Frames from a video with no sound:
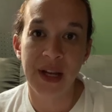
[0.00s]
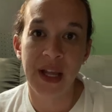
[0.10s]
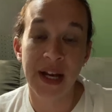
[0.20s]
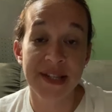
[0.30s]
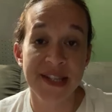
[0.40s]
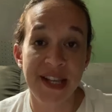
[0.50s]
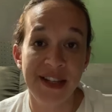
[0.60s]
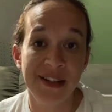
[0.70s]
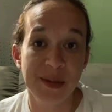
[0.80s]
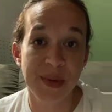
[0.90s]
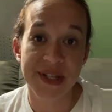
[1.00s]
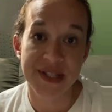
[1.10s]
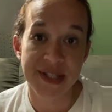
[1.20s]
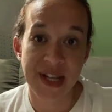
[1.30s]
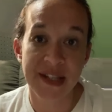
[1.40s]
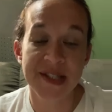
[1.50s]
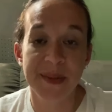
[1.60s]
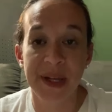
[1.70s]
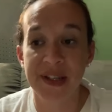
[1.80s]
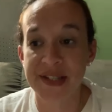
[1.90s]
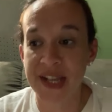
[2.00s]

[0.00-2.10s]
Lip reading: And I say it in the present tense because